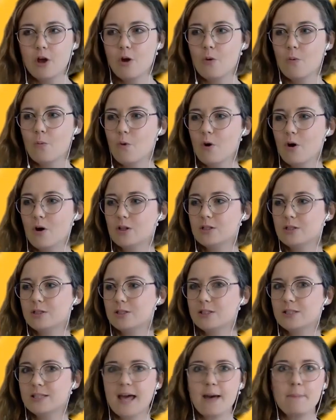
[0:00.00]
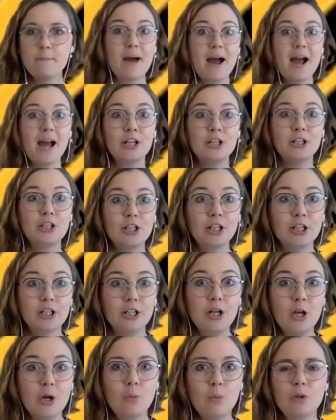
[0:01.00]
What's their passion?
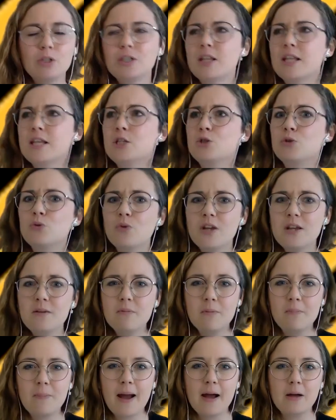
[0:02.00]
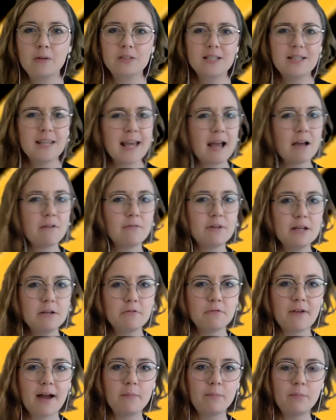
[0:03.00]
What do they dream about? Do they have any
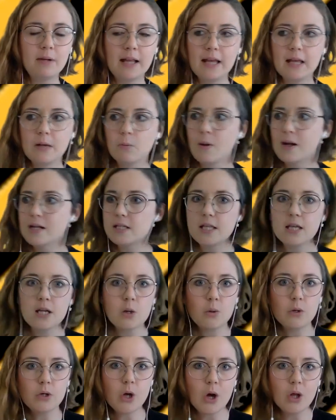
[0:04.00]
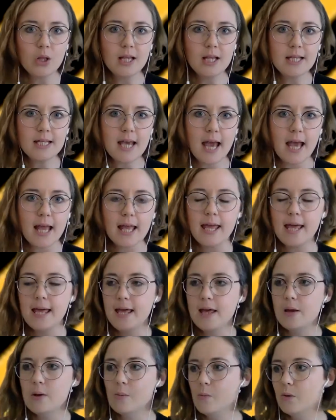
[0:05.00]
family? Where do they go on holiday?
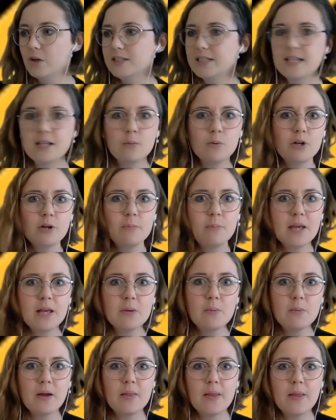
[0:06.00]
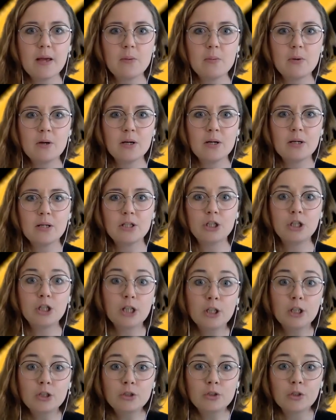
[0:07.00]
What do they want to be when they were
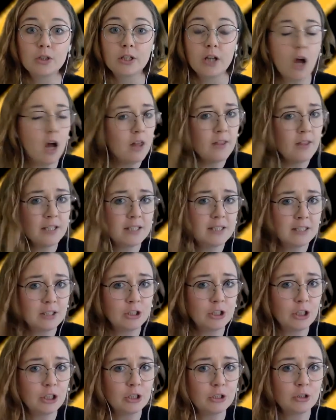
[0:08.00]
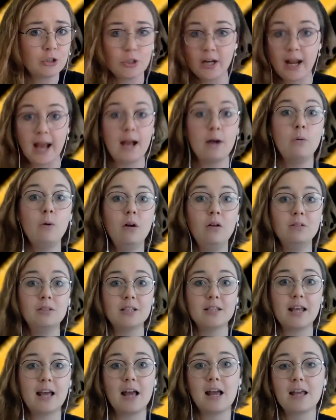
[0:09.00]
children? Are they still children? How old are
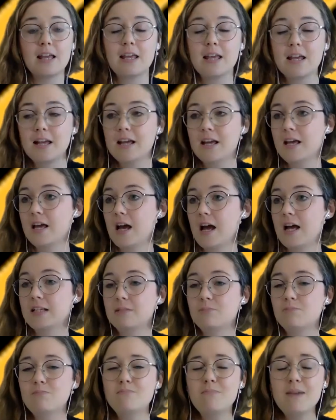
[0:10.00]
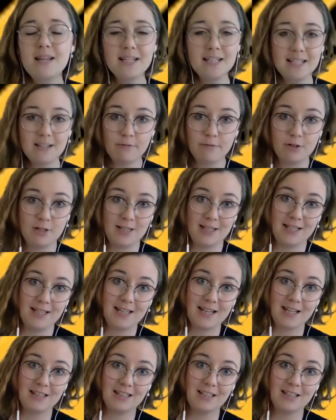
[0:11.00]
they? As many different
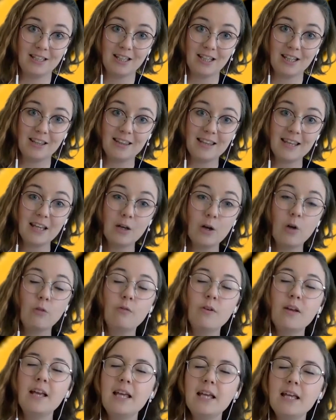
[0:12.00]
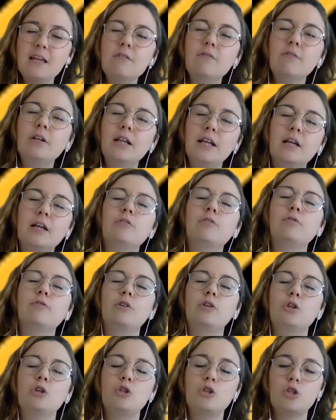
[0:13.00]
details as you can think of, even if
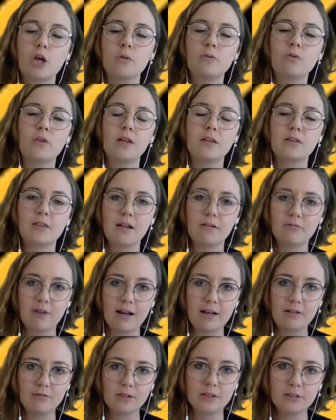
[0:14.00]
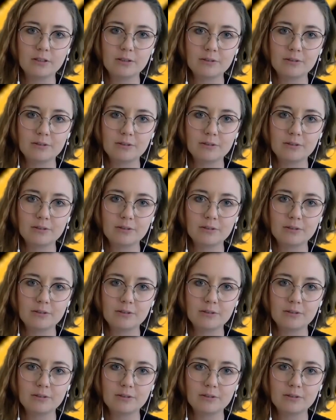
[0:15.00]
you don't think they're relevant.